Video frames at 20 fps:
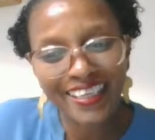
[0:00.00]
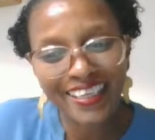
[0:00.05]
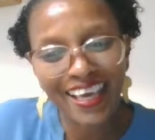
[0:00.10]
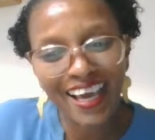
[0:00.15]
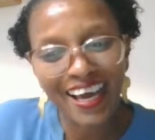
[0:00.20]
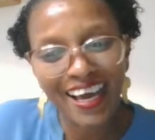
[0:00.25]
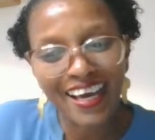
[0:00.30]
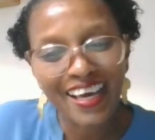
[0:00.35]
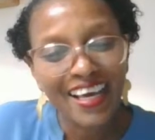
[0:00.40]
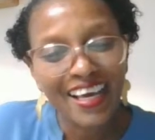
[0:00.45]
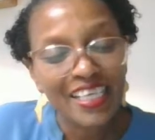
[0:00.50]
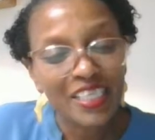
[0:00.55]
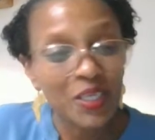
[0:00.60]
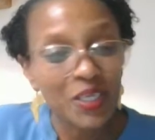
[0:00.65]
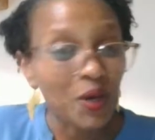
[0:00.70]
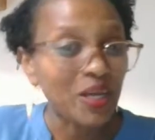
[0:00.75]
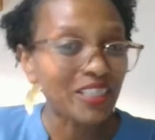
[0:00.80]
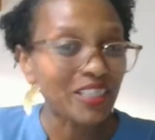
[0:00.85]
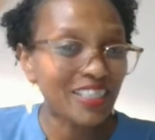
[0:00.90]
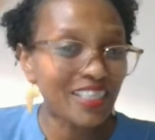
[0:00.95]
Yeah,
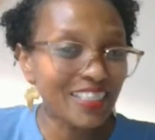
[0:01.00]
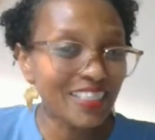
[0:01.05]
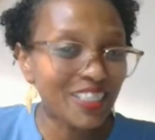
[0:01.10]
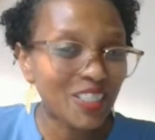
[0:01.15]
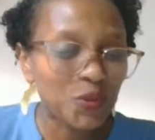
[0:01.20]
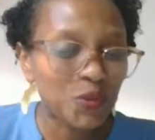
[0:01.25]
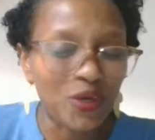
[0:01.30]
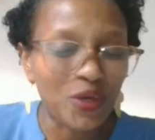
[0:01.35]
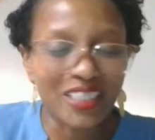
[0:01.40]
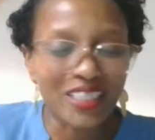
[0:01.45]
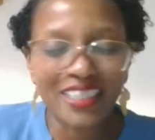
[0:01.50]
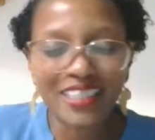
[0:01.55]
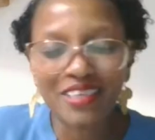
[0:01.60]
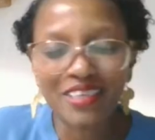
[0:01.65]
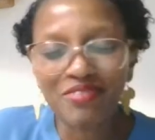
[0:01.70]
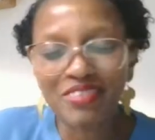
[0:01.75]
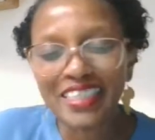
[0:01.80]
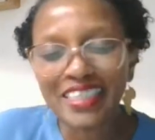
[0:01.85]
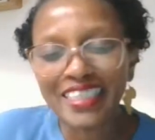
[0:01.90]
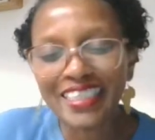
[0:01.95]
so it's
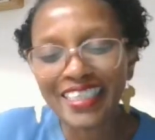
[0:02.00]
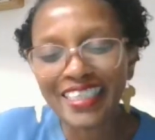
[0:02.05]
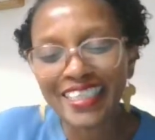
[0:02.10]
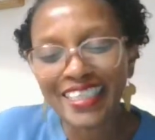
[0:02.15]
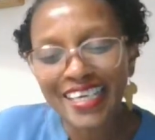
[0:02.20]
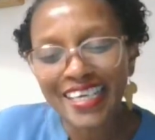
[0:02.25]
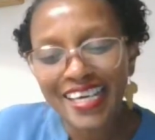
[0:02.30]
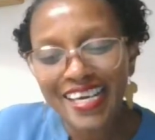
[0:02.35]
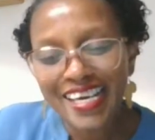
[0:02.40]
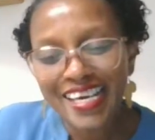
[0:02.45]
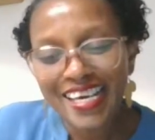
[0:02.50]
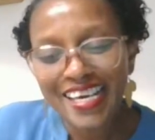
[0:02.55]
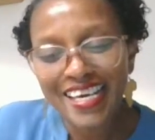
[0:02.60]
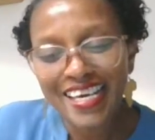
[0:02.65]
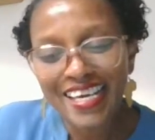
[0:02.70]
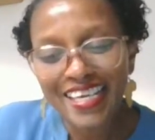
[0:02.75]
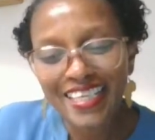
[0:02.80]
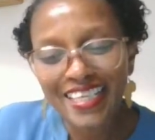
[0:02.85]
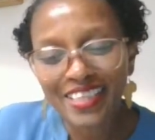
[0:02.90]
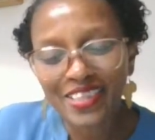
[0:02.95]
2017.
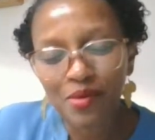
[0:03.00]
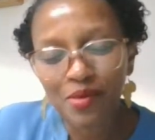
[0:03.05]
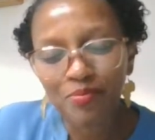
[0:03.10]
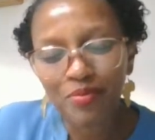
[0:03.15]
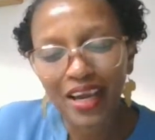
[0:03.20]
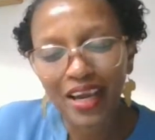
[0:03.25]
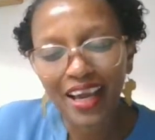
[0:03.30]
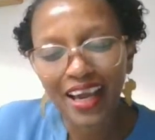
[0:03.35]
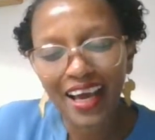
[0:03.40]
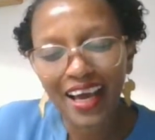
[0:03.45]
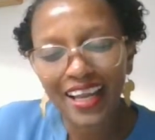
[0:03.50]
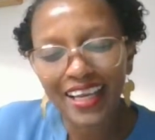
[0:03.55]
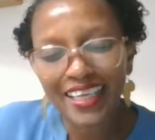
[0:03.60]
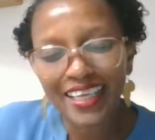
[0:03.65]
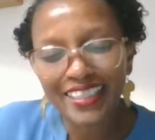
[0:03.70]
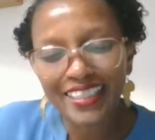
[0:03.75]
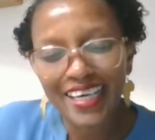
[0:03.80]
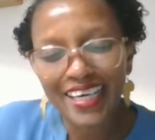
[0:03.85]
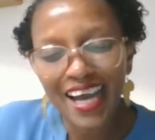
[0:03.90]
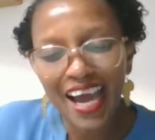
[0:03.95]
In Ethiopian
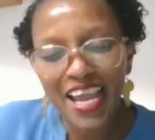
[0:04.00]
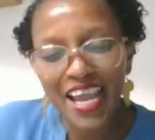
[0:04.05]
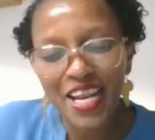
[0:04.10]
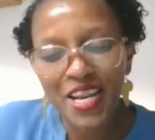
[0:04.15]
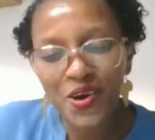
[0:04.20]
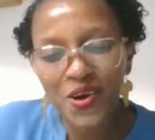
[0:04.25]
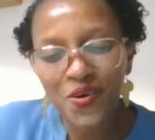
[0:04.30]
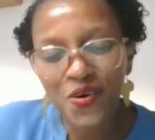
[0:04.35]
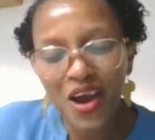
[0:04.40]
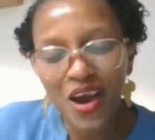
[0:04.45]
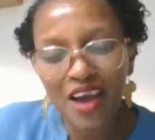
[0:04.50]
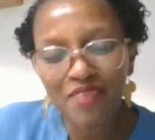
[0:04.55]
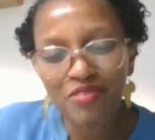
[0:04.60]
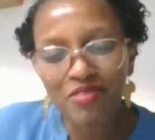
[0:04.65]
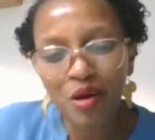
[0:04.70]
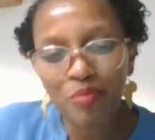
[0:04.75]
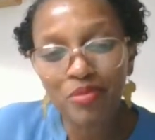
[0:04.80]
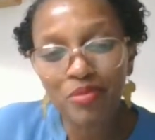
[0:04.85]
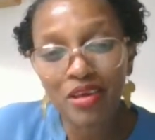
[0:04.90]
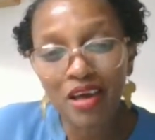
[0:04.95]
calendar. I know I have
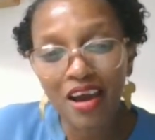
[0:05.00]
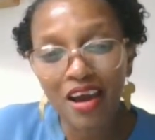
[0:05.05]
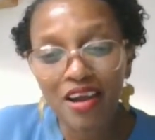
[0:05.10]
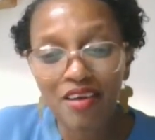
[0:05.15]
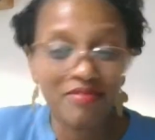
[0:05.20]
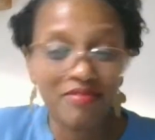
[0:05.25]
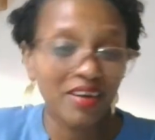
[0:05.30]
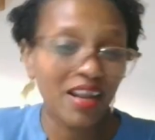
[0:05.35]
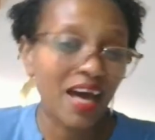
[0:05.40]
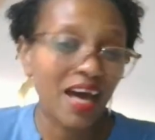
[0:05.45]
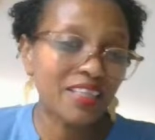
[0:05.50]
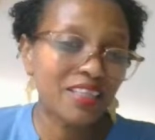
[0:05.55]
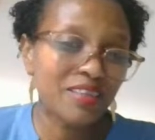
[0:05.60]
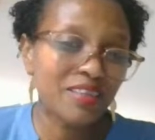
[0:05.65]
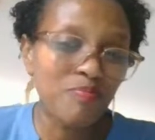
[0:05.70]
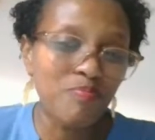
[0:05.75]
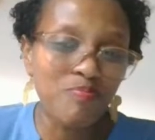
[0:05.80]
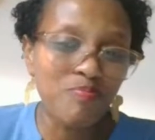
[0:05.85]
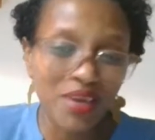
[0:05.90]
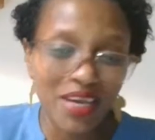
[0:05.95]
not
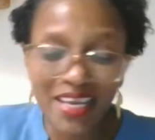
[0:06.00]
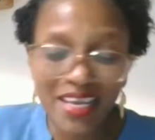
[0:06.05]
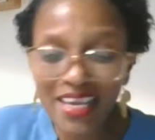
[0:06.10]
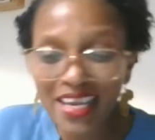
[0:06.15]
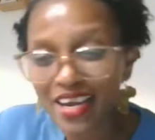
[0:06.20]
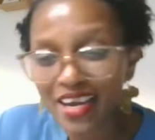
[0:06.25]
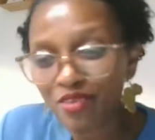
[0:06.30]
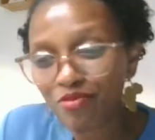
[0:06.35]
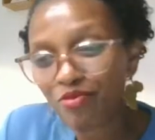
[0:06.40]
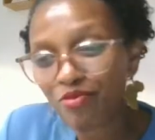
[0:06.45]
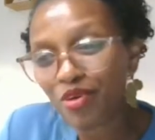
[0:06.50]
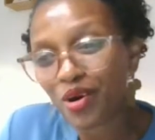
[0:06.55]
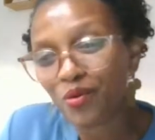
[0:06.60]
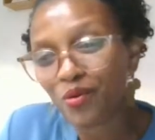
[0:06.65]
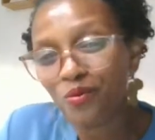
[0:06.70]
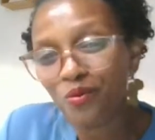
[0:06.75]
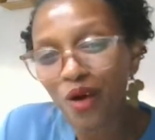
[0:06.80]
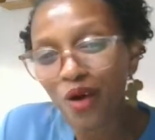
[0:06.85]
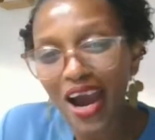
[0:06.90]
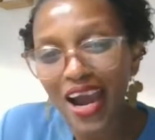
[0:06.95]
been here for a
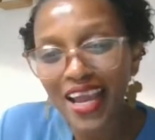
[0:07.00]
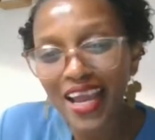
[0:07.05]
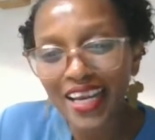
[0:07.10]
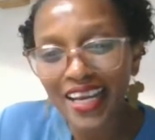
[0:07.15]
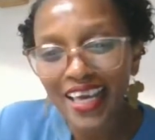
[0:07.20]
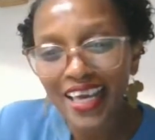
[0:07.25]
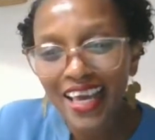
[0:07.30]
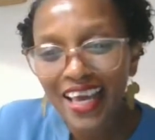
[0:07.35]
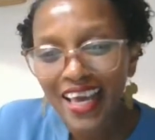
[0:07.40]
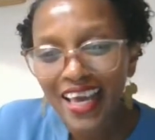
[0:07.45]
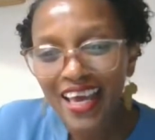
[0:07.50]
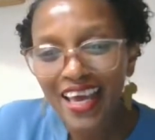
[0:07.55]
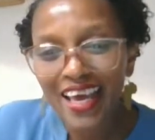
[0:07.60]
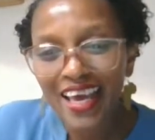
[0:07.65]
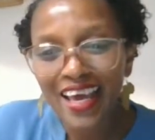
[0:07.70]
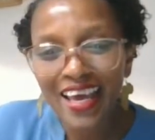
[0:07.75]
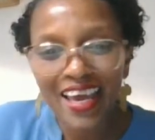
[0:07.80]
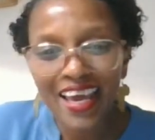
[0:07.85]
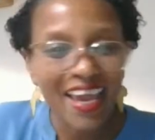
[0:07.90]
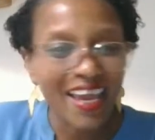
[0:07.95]
while,
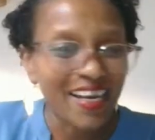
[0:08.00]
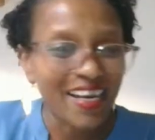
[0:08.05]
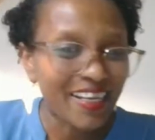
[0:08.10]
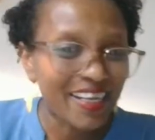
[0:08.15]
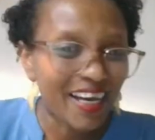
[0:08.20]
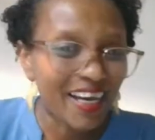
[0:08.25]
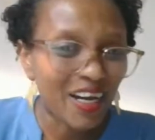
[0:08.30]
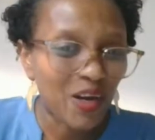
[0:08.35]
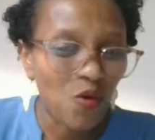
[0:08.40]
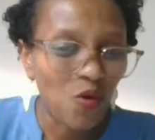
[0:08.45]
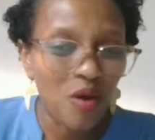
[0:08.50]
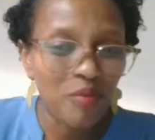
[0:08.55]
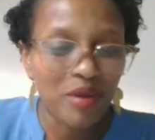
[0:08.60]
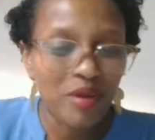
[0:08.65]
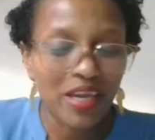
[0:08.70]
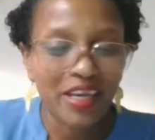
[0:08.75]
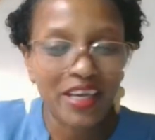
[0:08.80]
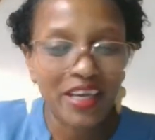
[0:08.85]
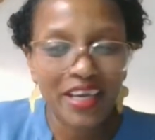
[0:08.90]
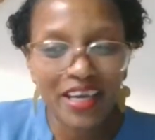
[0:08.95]
and
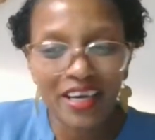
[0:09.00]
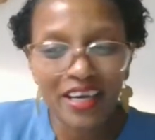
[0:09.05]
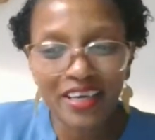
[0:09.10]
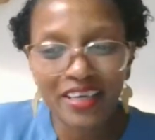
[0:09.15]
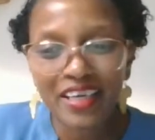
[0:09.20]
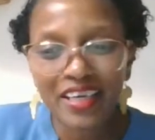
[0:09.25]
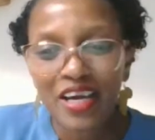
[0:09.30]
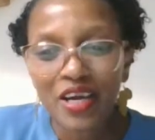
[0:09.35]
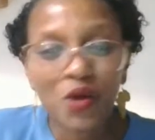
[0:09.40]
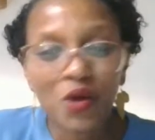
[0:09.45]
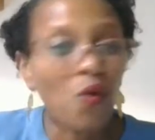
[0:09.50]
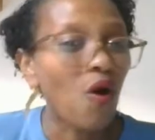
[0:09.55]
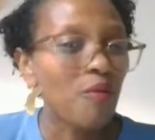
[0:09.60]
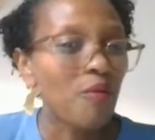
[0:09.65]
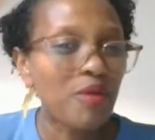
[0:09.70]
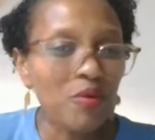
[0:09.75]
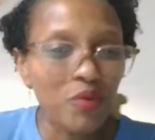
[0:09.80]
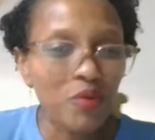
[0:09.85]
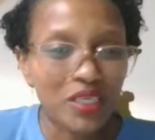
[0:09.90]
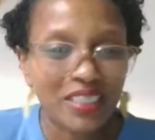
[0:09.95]

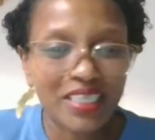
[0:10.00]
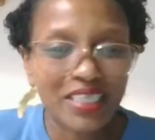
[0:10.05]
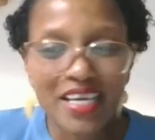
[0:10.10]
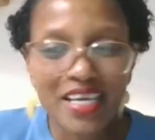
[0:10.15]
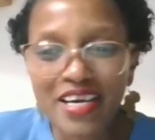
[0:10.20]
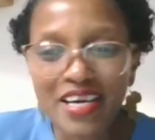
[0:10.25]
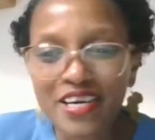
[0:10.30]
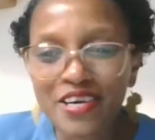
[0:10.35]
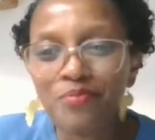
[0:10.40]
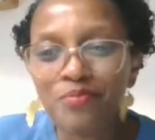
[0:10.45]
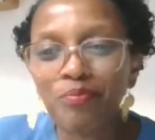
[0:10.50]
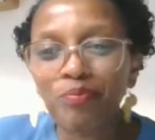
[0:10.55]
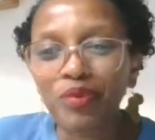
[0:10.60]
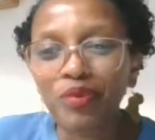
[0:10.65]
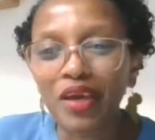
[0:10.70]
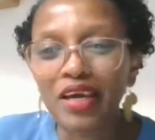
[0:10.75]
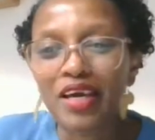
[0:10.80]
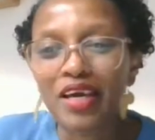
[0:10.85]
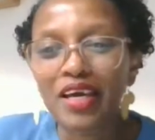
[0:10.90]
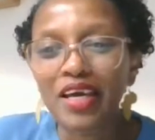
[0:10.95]
Kwame was here,
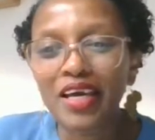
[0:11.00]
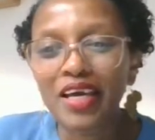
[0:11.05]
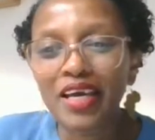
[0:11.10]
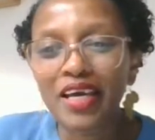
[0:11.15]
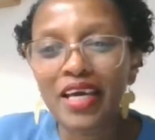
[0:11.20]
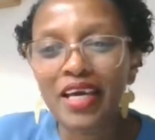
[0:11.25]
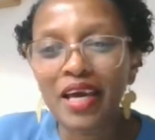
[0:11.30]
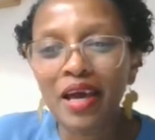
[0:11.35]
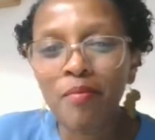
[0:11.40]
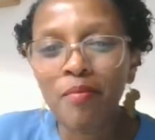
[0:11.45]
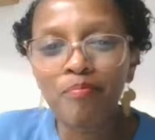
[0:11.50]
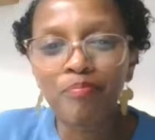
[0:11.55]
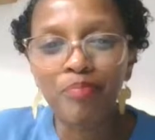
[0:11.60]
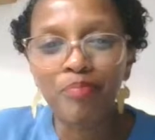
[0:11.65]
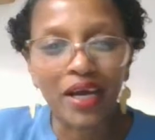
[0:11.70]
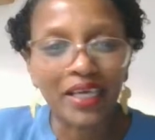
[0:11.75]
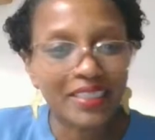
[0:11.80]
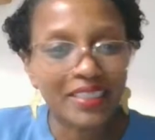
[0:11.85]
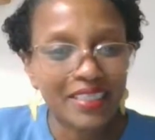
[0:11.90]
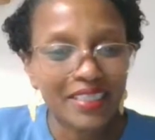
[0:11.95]

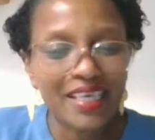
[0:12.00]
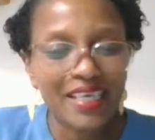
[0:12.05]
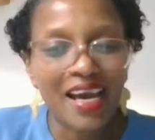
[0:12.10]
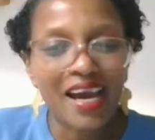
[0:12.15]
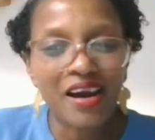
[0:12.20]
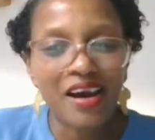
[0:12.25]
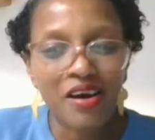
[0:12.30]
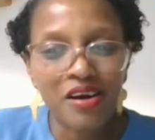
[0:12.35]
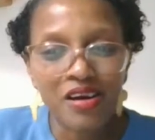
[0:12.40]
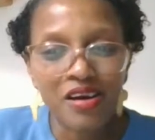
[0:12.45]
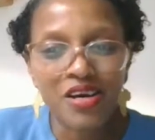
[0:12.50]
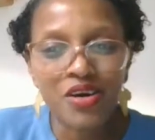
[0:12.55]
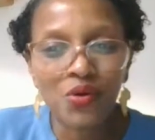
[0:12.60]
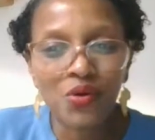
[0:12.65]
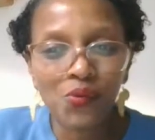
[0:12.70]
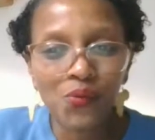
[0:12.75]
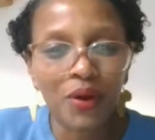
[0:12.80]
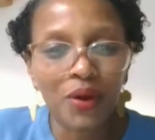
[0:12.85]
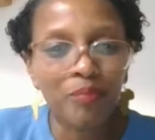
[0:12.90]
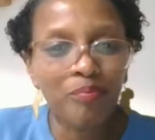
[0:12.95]
but yeah,
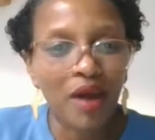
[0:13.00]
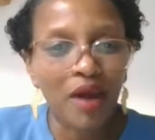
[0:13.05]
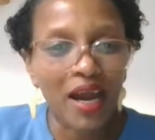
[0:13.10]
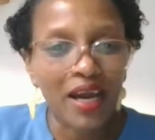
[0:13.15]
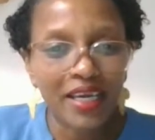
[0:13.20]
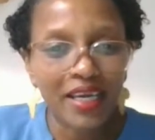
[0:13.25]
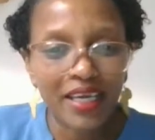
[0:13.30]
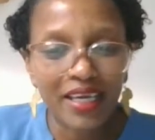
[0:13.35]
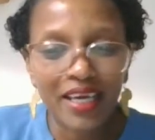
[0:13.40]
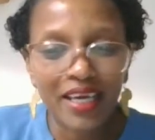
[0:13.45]
we're back.